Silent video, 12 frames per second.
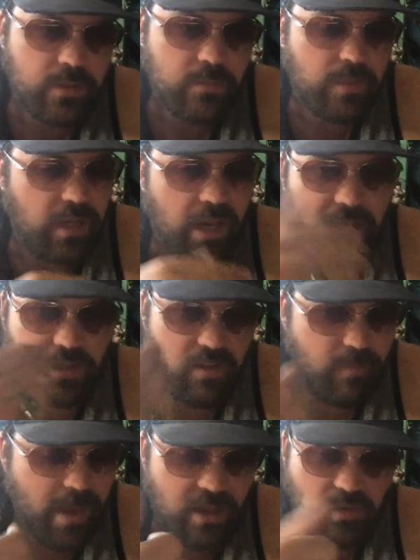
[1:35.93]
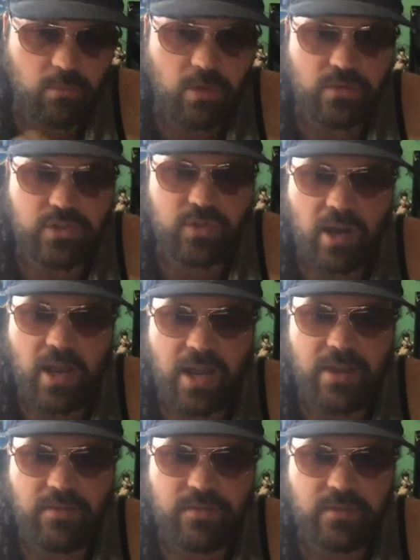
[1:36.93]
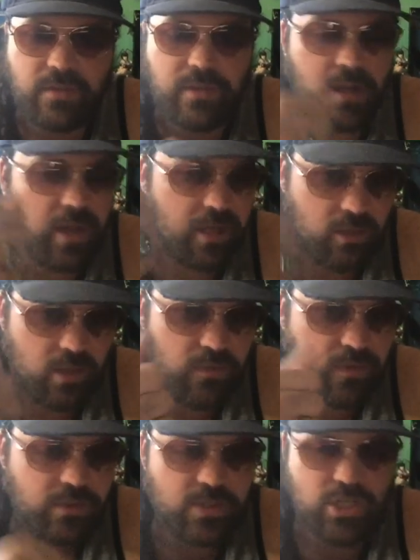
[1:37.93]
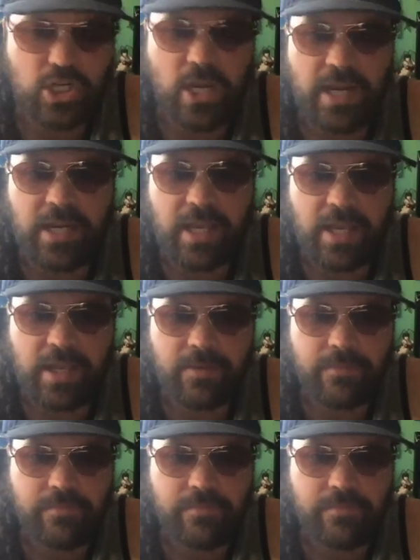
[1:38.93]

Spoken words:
But I love Maximum Overdrive. I love The Shining.